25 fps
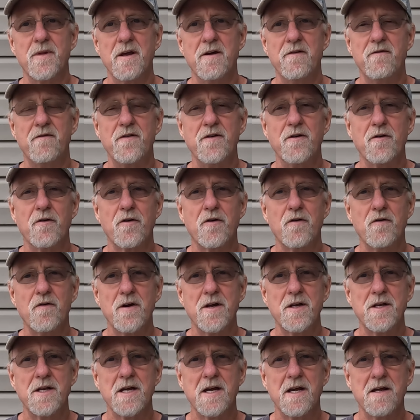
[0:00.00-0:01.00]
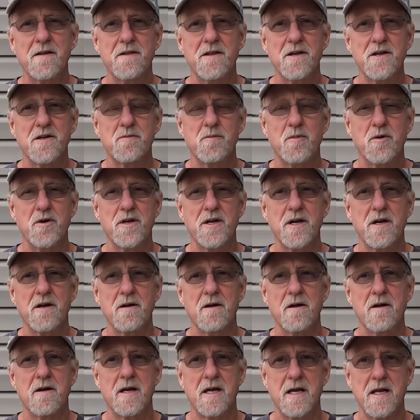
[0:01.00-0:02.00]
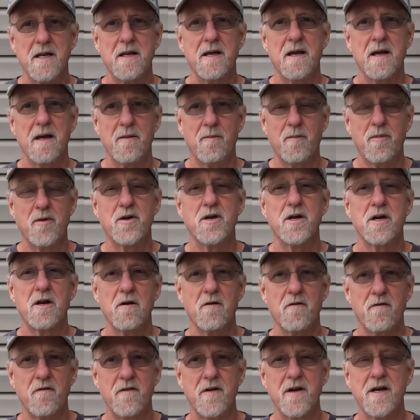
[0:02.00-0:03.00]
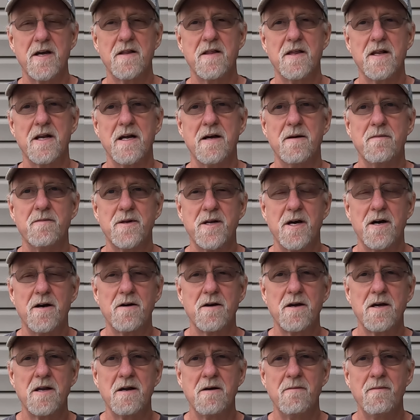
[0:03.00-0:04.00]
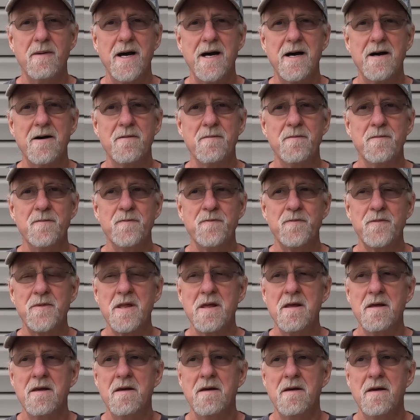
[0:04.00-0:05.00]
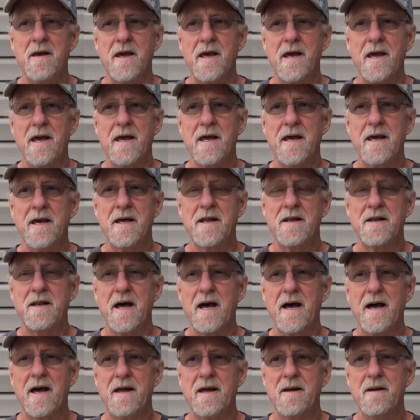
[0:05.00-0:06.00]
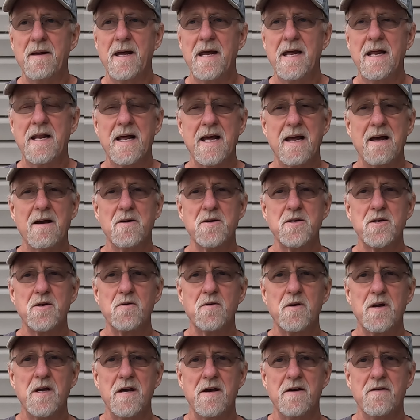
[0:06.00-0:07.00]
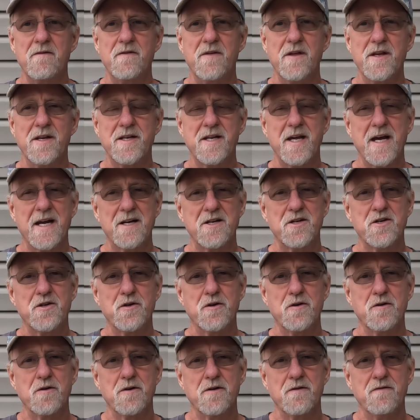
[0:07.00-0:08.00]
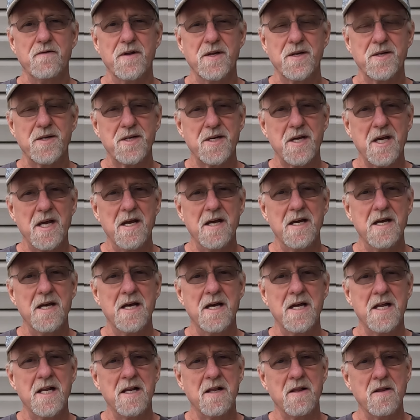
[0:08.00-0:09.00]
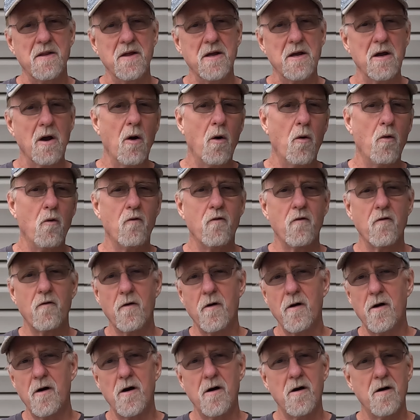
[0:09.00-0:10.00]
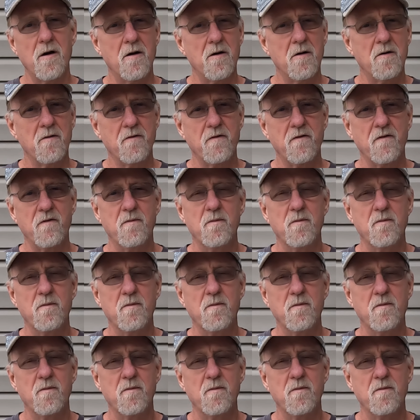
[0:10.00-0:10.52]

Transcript: If you're going to get a particular fig that I'm talking about. And I also give the texture of the skin, the overall